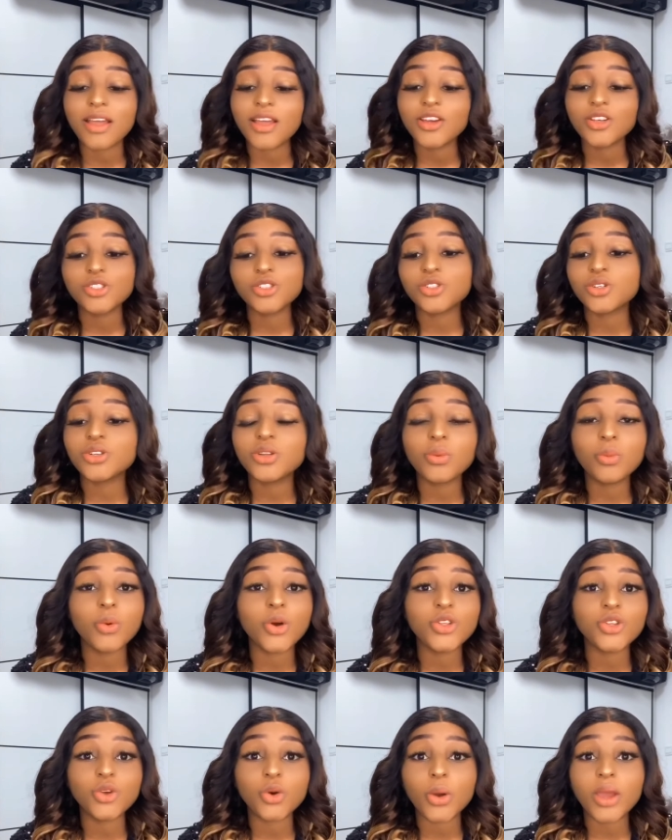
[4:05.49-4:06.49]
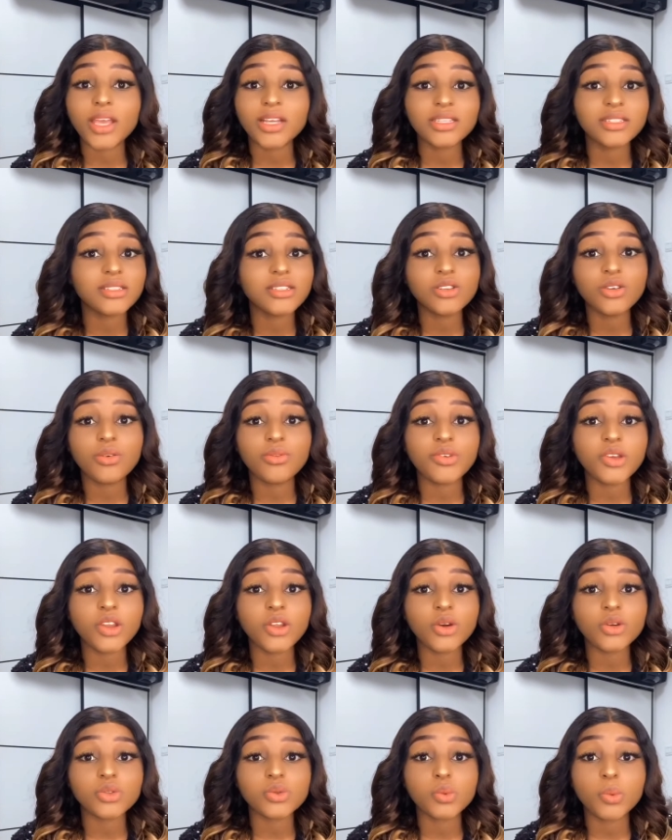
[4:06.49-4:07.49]
show them what you're editing your
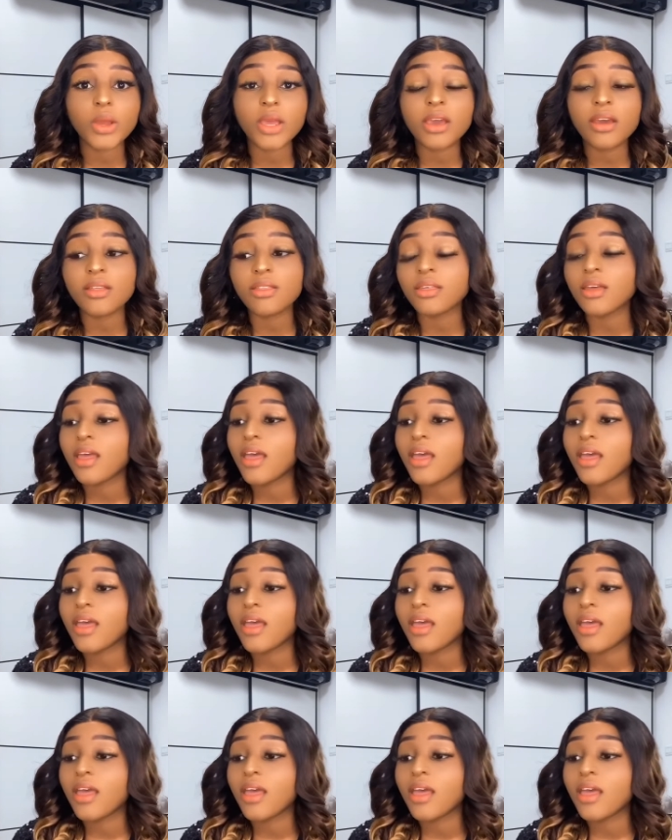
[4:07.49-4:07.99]
videos with